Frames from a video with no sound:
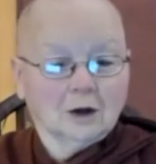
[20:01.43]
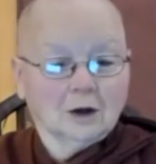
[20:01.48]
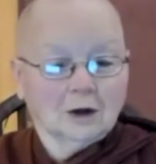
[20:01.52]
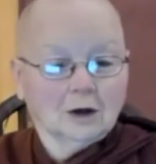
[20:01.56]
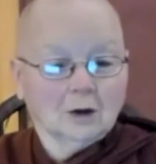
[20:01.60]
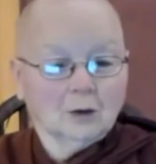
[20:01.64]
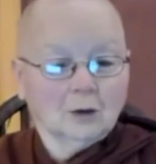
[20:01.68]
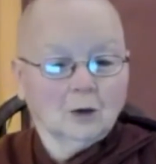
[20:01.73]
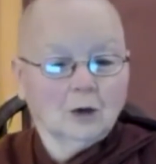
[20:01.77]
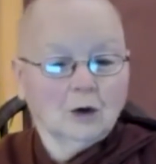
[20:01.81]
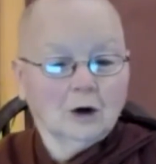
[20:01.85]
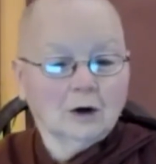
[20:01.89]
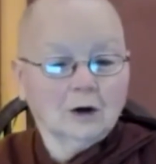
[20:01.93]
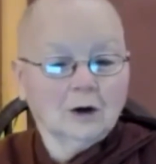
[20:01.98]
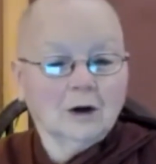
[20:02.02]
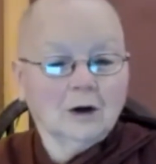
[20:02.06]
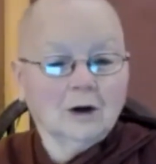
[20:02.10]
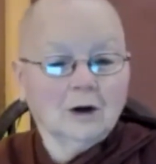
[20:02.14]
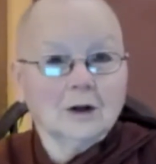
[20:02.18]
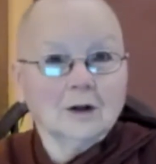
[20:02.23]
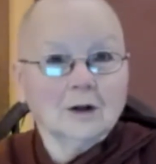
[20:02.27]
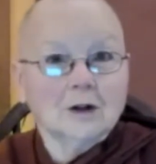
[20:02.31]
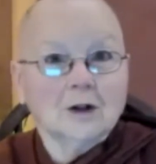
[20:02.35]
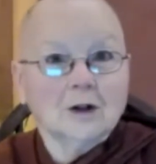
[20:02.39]

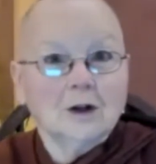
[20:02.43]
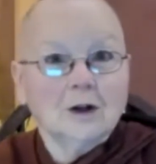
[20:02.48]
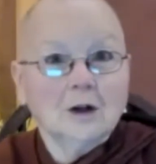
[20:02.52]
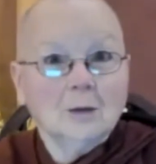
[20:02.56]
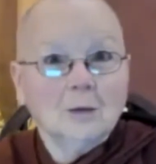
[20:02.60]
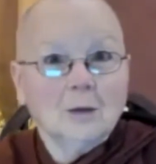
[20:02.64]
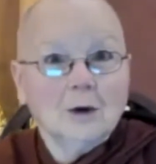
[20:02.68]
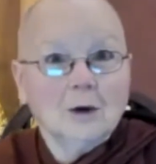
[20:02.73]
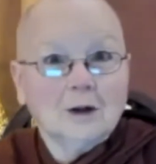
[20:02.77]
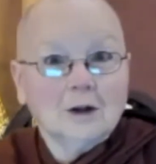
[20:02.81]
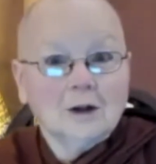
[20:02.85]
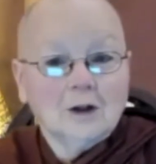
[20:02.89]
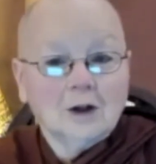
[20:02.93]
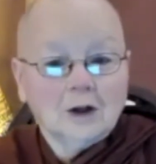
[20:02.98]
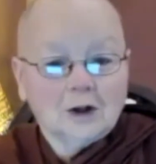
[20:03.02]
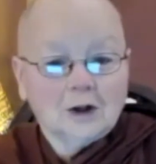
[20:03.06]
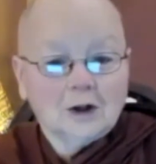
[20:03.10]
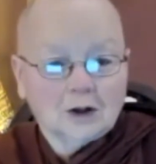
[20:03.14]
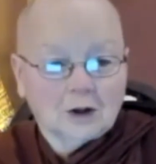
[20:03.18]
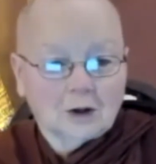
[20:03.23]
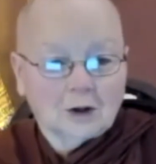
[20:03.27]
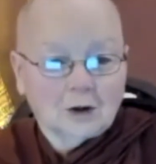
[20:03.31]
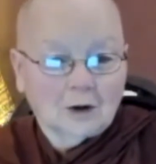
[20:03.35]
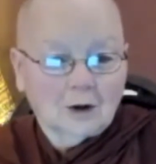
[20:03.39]
walking and sitting
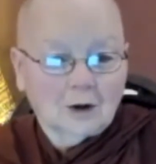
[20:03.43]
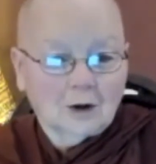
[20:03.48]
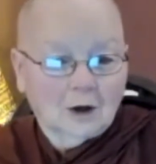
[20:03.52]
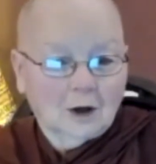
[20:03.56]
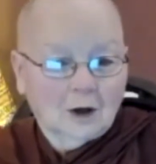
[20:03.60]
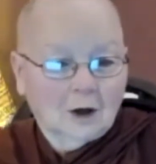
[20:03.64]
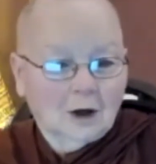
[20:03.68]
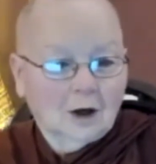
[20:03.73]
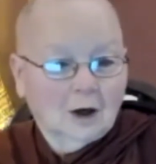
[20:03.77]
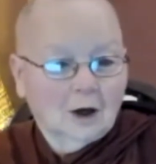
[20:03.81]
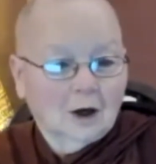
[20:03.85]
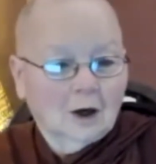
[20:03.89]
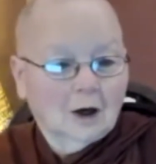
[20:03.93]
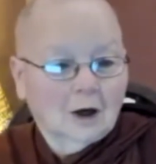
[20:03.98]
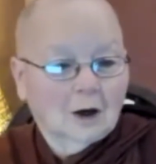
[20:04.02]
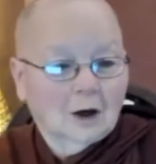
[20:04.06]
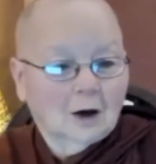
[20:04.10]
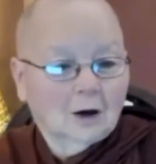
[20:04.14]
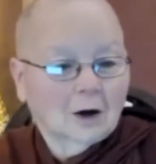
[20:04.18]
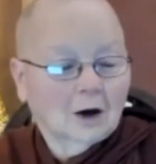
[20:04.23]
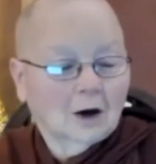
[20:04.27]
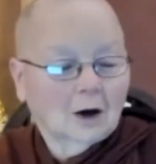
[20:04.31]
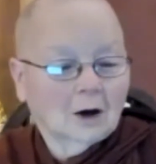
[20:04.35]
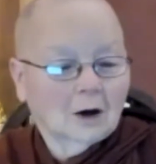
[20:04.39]
meditation
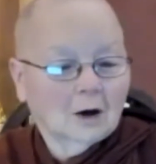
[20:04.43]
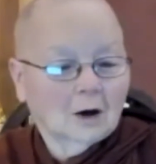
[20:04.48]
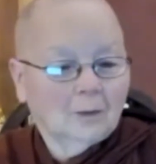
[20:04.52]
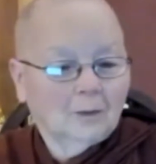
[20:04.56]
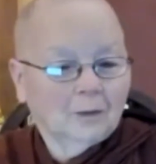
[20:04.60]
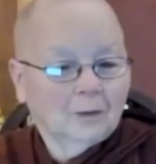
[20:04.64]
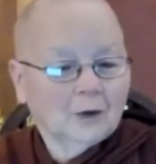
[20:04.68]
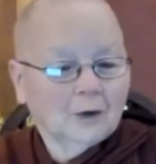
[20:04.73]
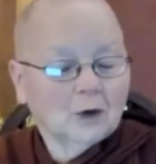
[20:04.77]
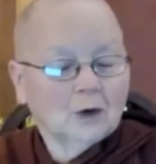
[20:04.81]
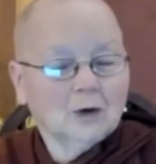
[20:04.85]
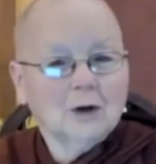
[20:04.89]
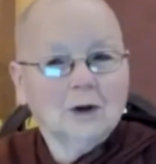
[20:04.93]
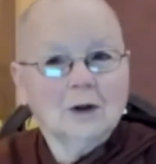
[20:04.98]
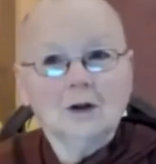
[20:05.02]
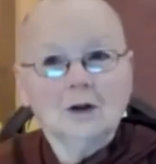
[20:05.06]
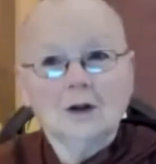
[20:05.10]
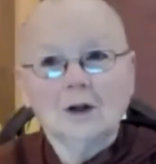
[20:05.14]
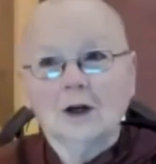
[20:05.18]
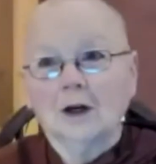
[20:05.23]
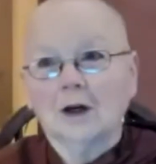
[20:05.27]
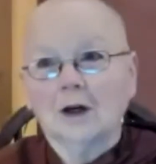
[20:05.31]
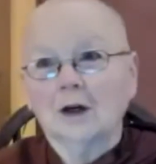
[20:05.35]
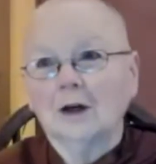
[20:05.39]
during the
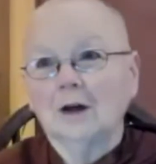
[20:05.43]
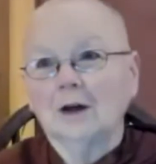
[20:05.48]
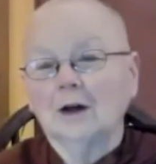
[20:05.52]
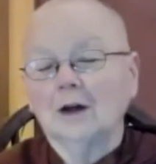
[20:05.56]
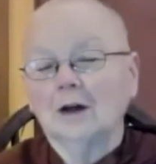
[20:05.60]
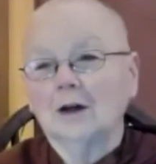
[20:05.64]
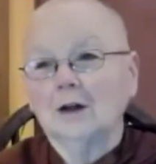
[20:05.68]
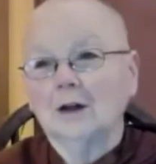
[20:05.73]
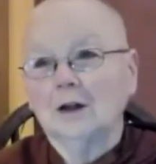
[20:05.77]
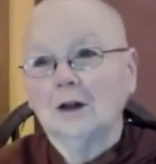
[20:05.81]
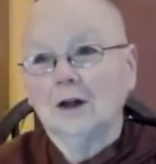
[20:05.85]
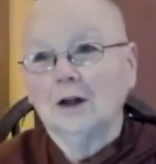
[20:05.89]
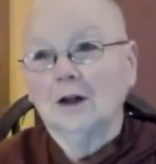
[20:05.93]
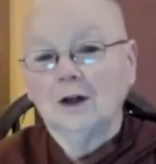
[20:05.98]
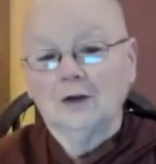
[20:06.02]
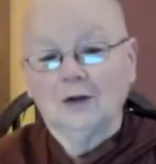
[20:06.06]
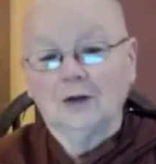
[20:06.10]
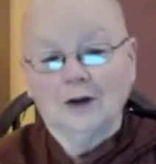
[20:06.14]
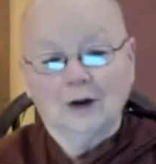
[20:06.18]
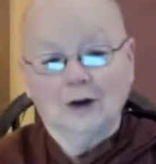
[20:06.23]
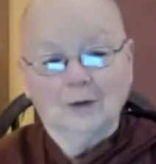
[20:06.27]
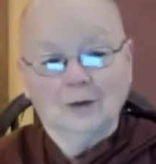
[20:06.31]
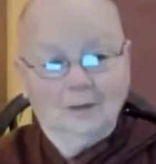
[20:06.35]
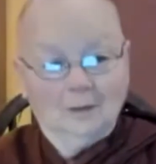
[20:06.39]
day and in the
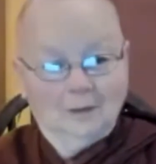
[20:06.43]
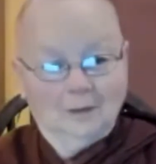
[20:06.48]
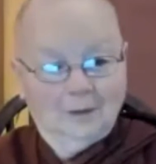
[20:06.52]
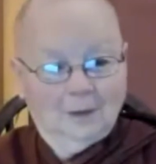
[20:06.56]
evening.